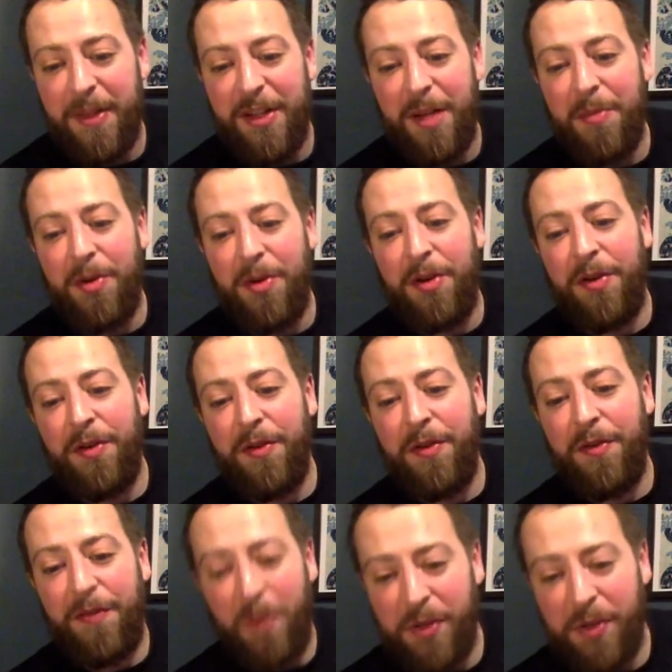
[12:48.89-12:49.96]
Number
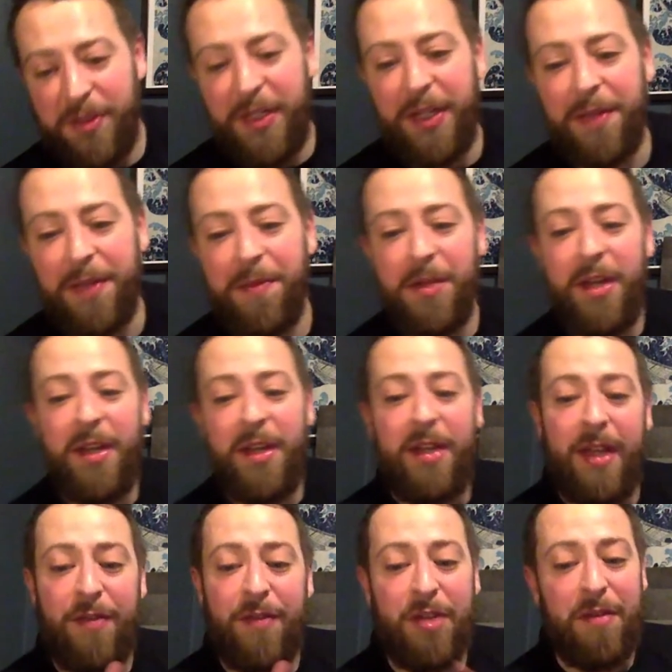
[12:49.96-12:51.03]
14.
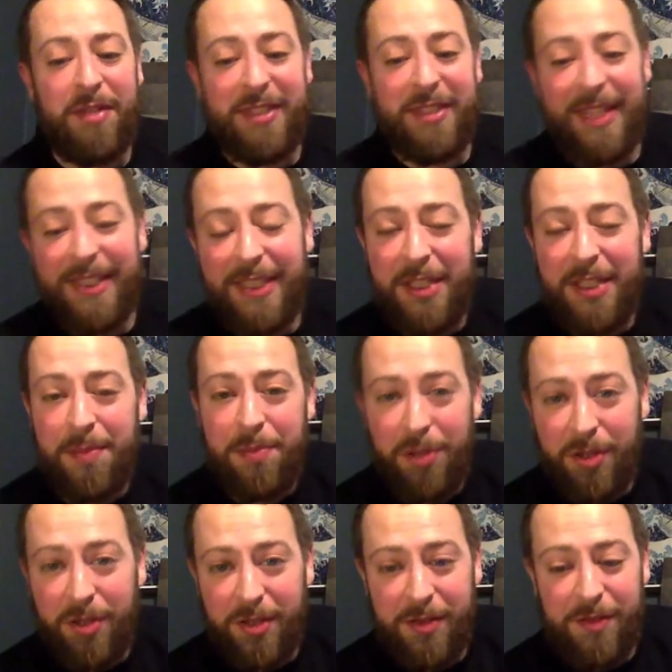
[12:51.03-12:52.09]
Have you ever sent in a
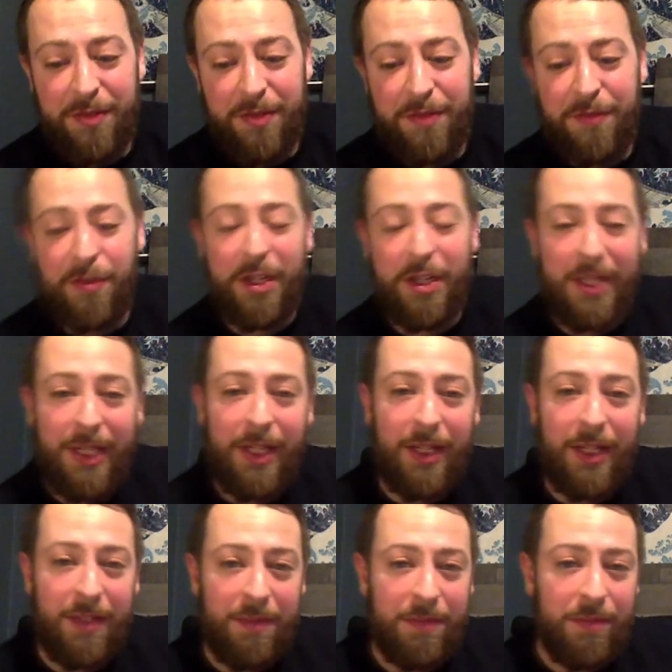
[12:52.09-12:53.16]
book for
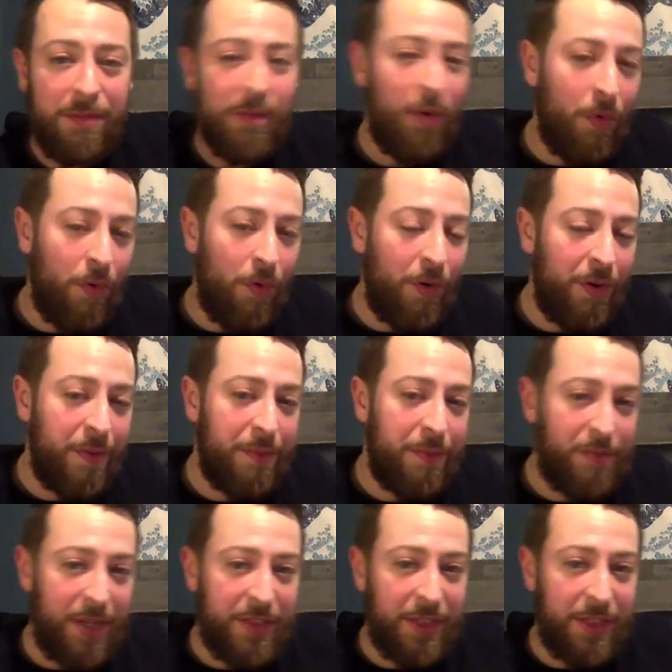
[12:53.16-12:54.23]
cleaning or
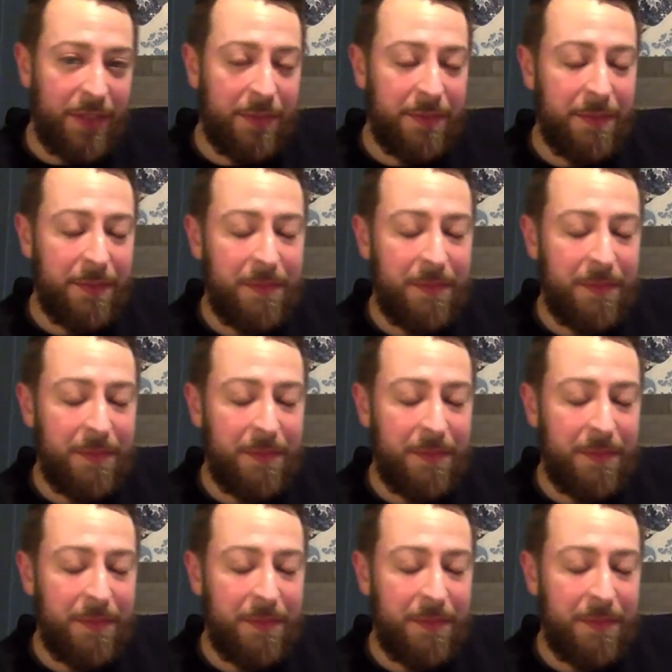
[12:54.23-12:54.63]
pressing?